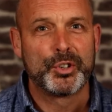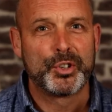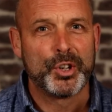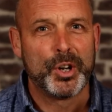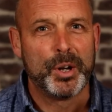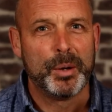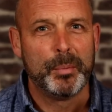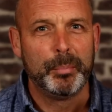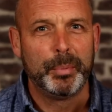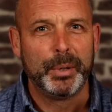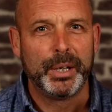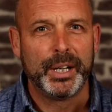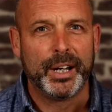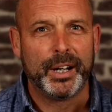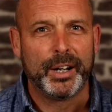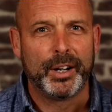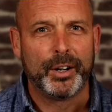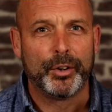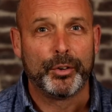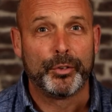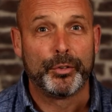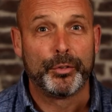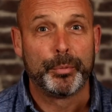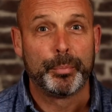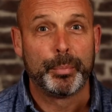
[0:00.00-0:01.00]

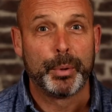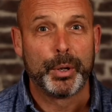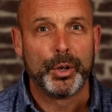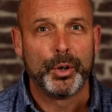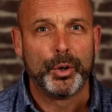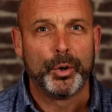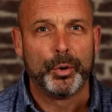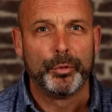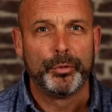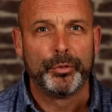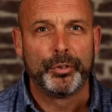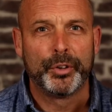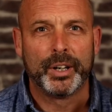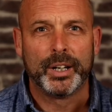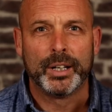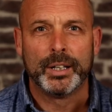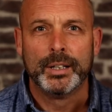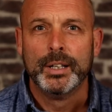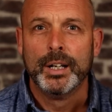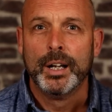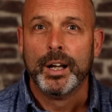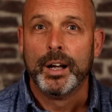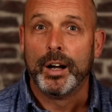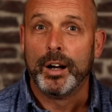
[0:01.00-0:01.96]
Jean-Pierre Spinosa